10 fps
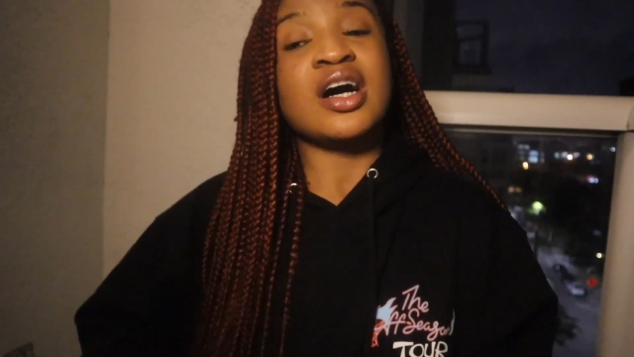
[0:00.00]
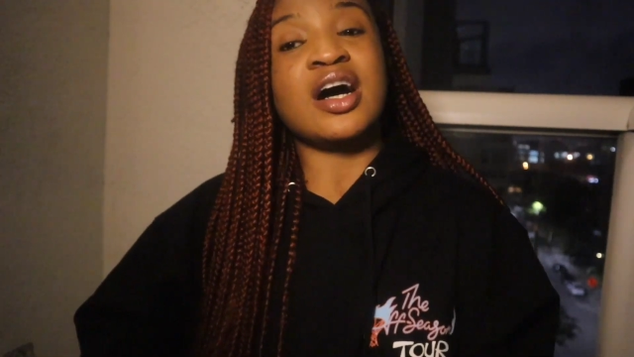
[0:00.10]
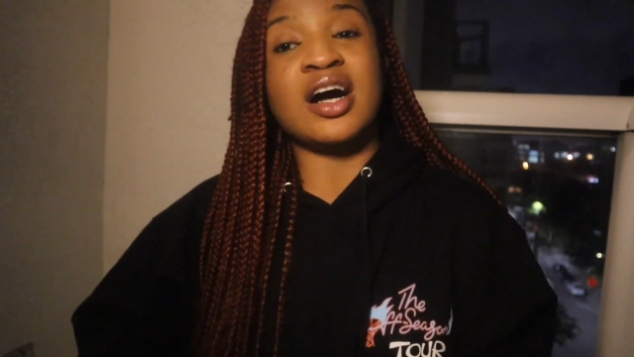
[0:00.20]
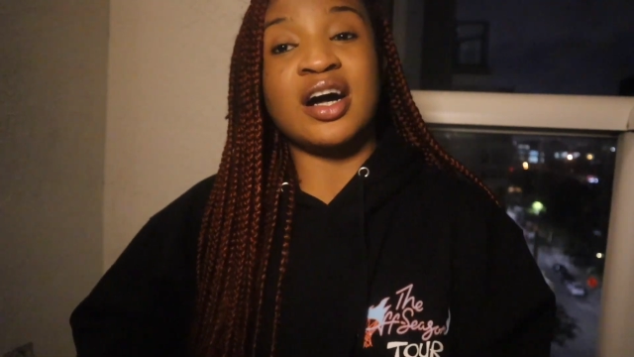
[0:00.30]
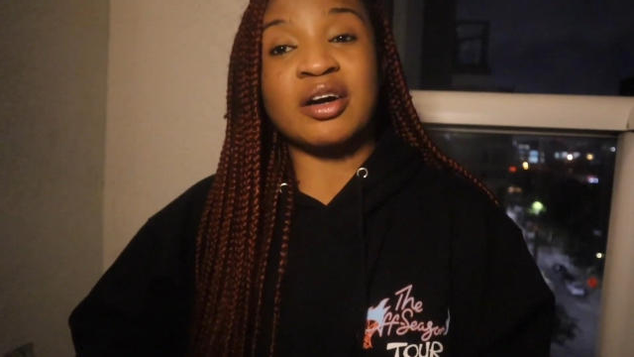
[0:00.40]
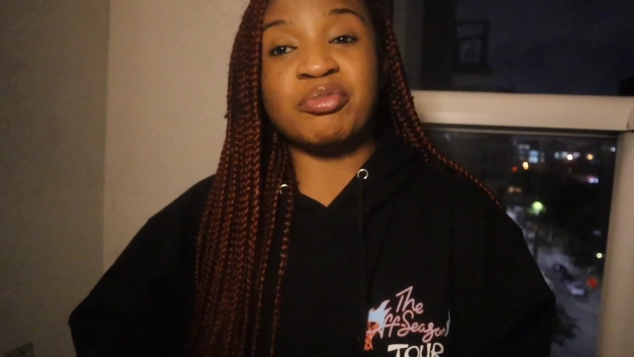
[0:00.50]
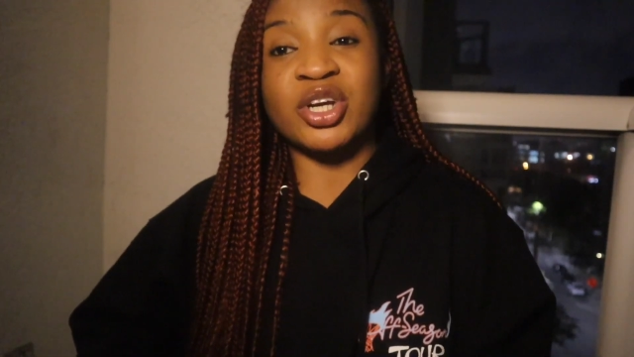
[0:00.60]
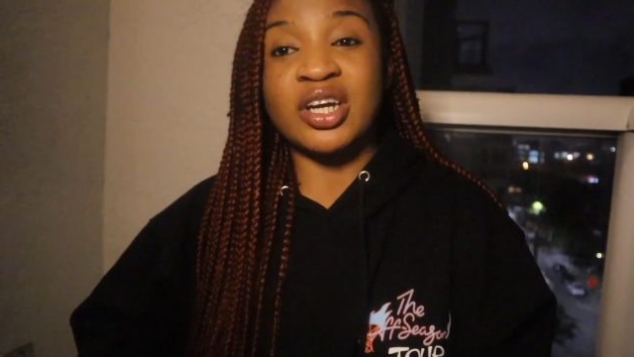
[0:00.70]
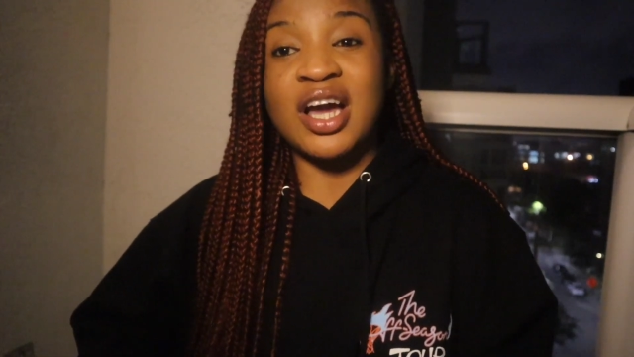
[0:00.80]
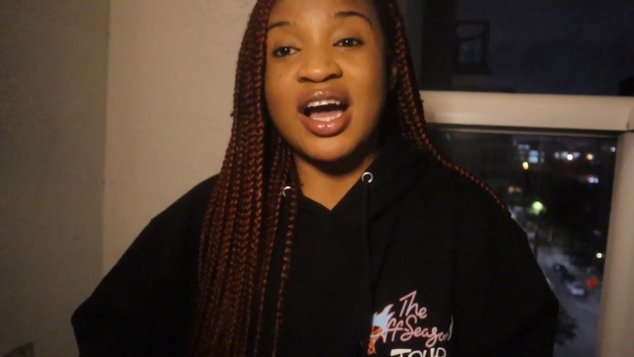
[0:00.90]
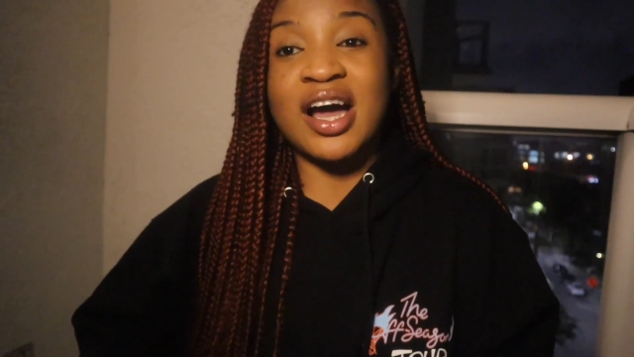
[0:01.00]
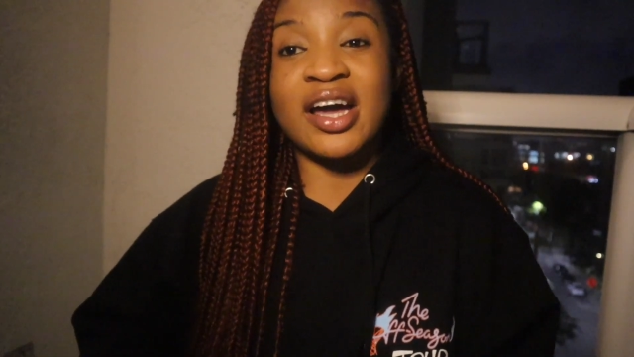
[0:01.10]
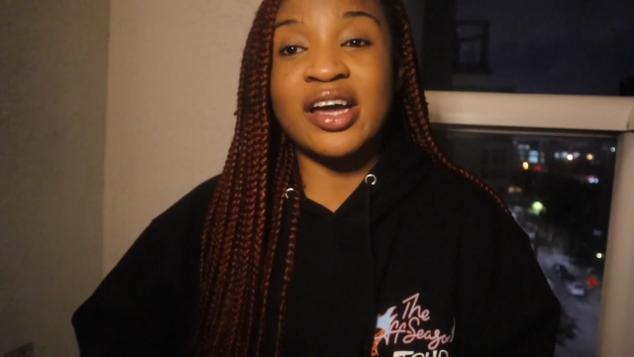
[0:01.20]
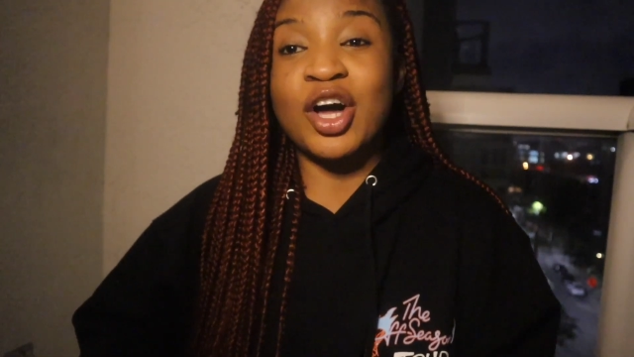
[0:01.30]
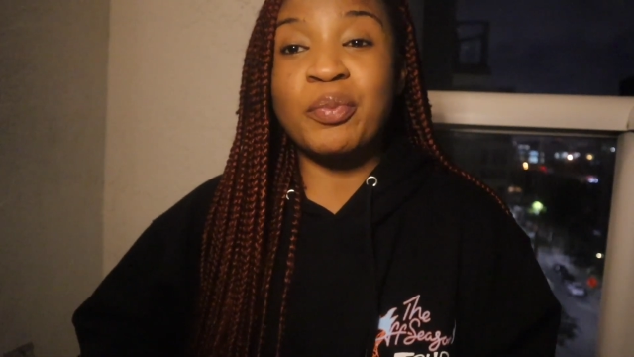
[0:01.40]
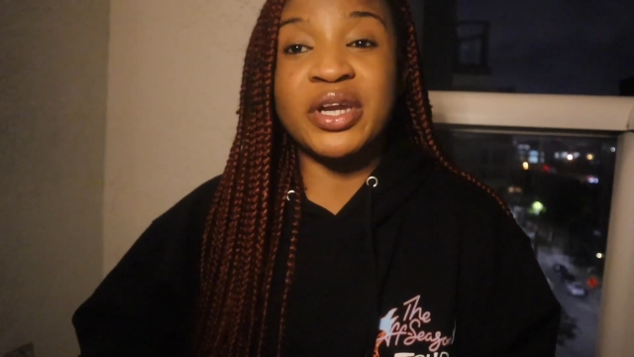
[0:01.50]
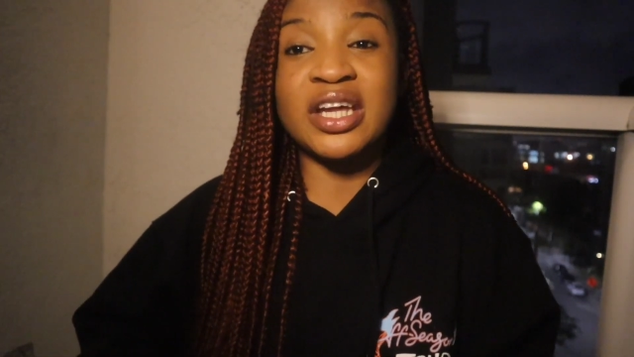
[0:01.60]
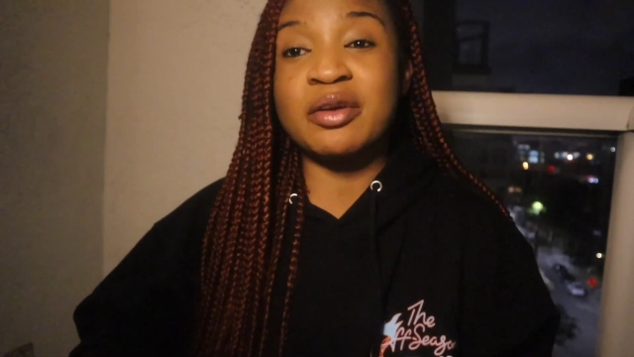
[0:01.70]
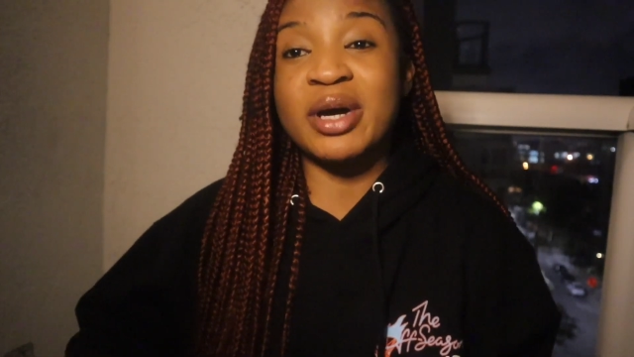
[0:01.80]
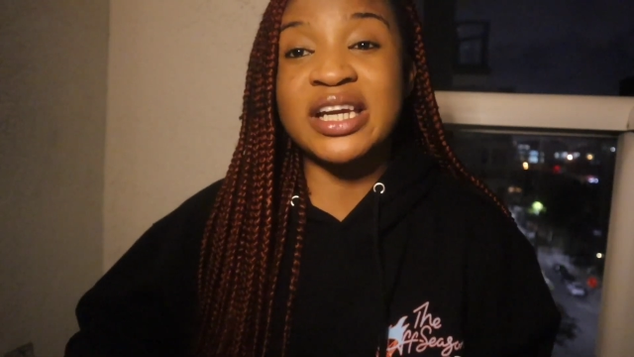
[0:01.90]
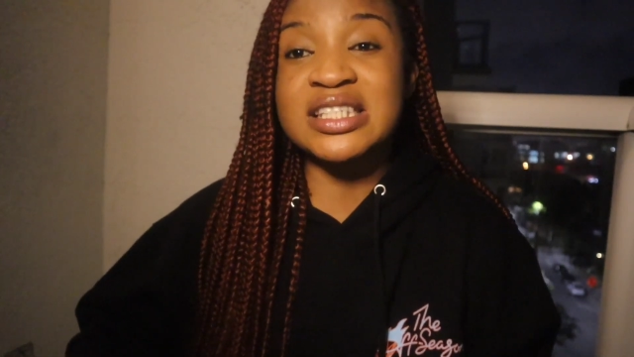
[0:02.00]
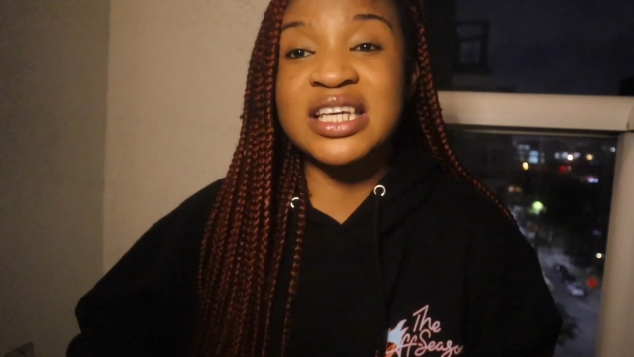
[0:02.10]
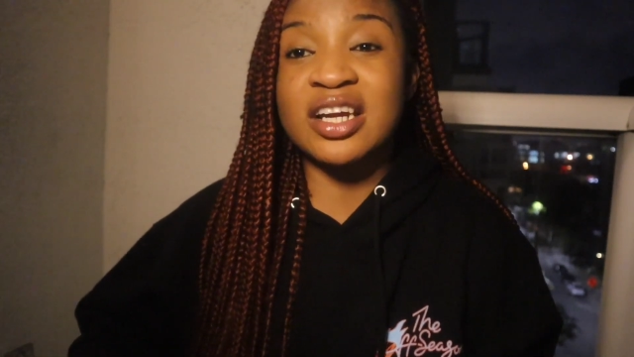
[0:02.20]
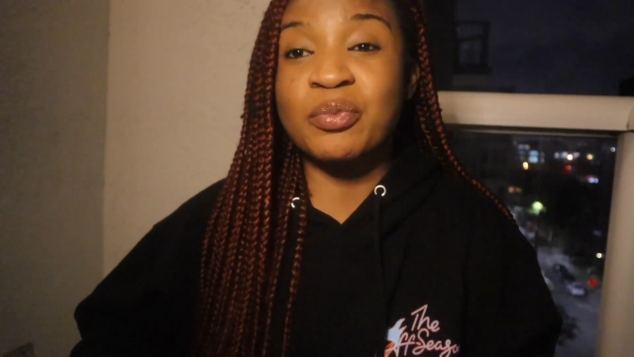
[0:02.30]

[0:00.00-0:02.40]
They're not helping anybody set